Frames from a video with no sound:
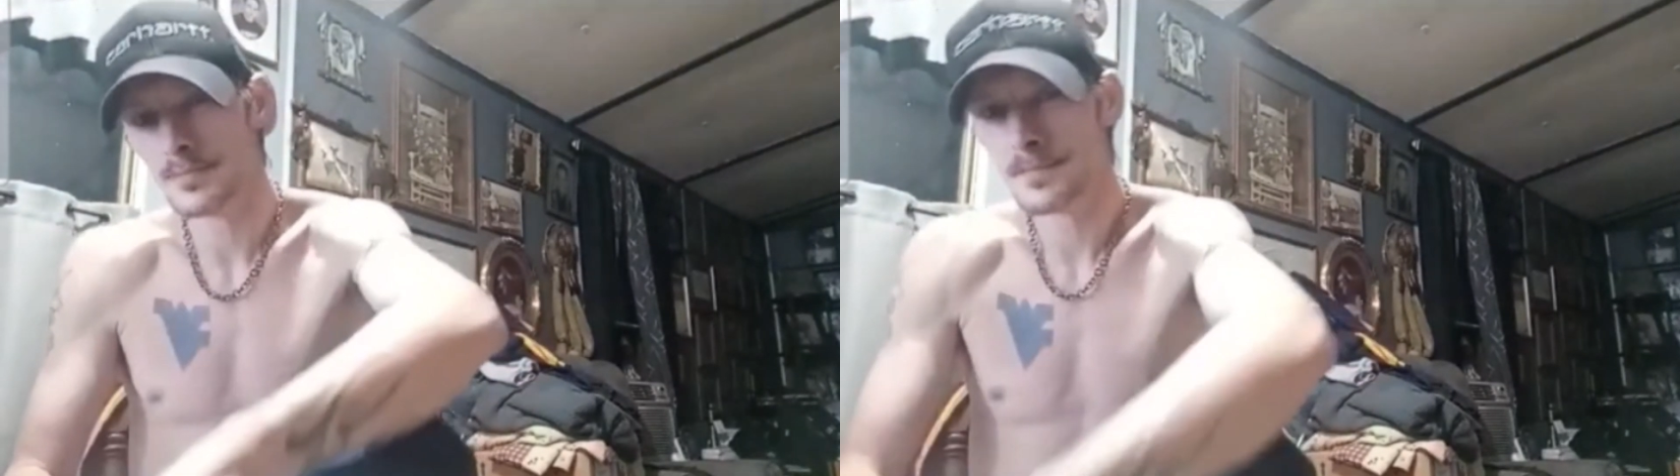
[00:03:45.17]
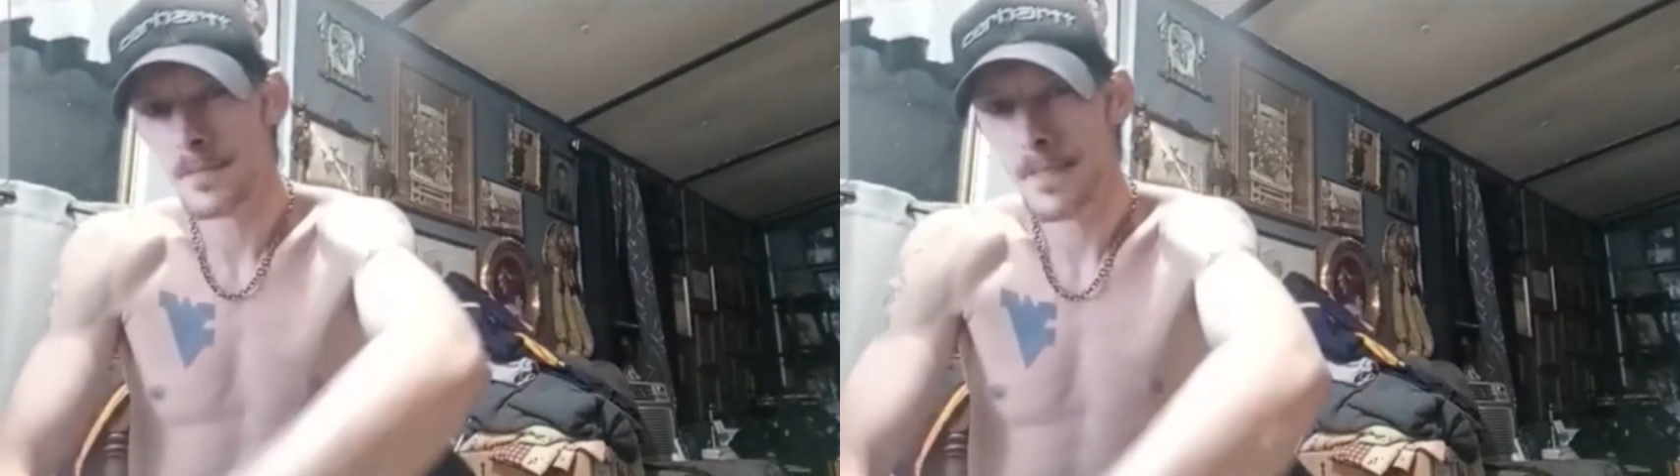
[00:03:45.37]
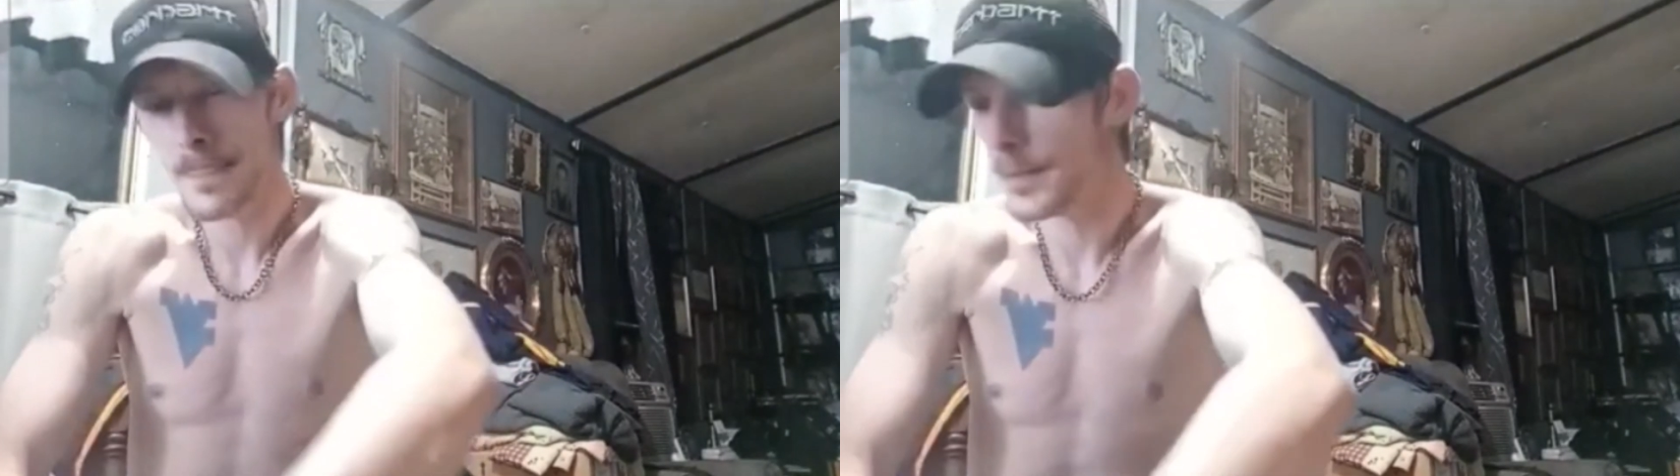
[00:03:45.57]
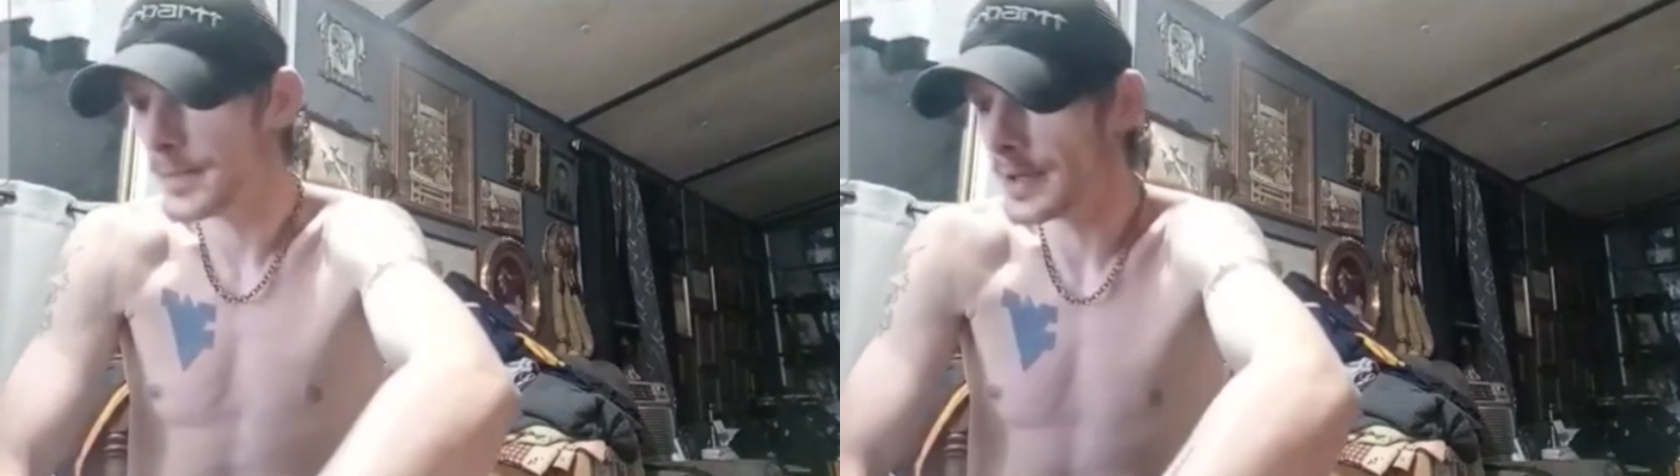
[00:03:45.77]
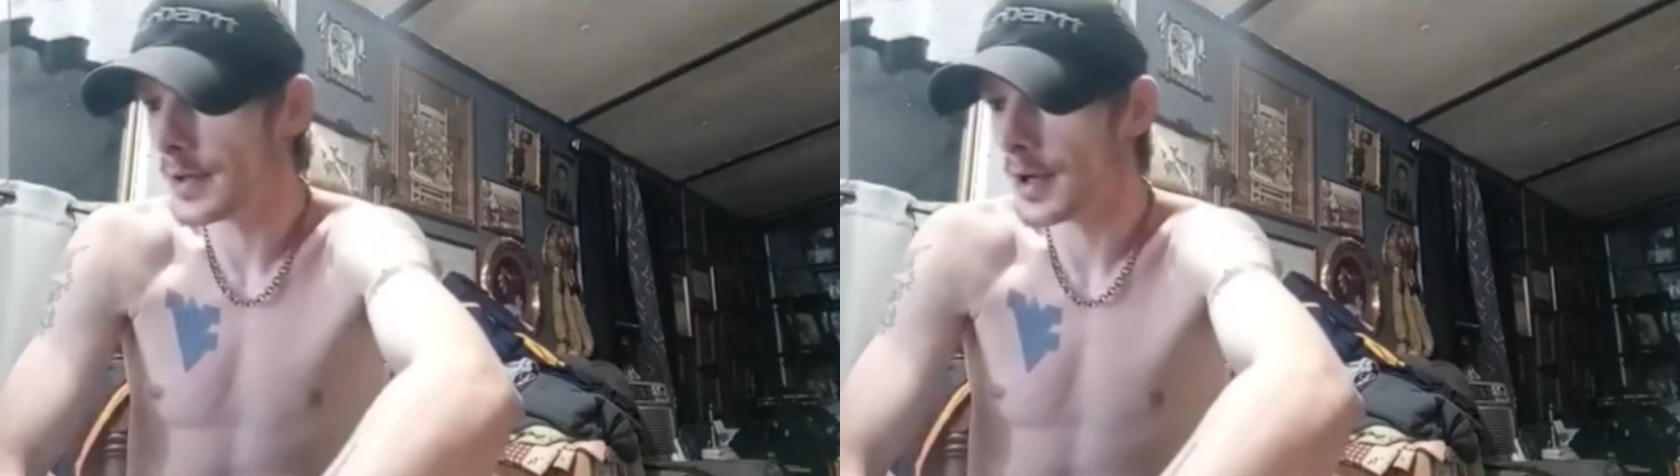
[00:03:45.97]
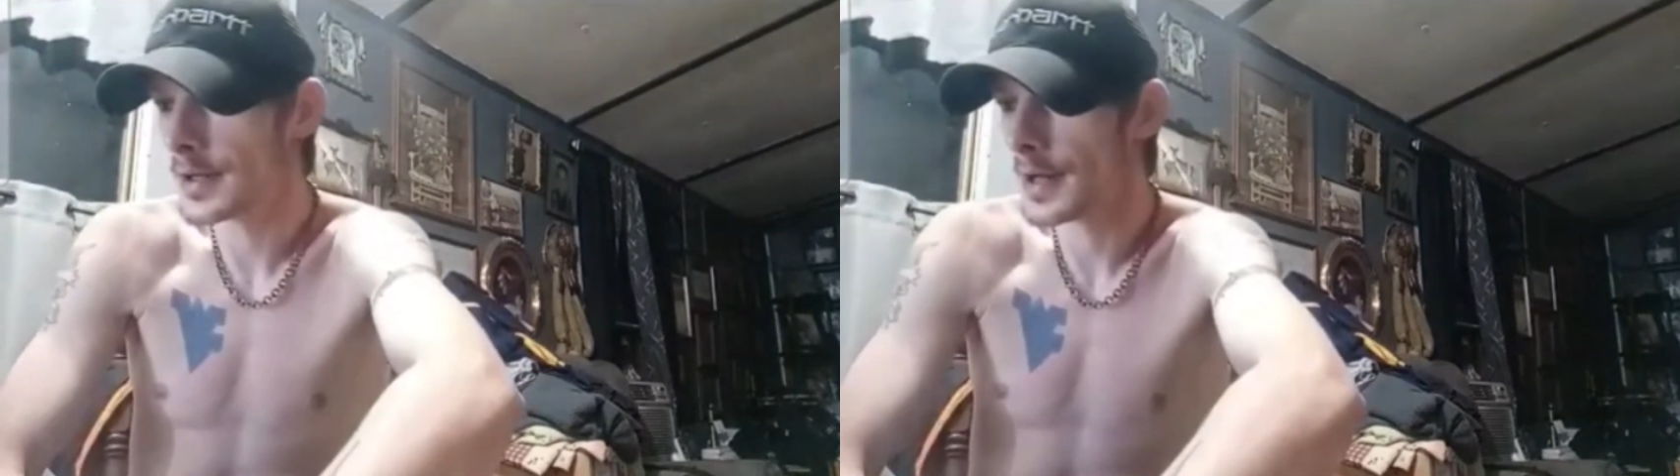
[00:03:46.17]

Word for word: Can be clocked out to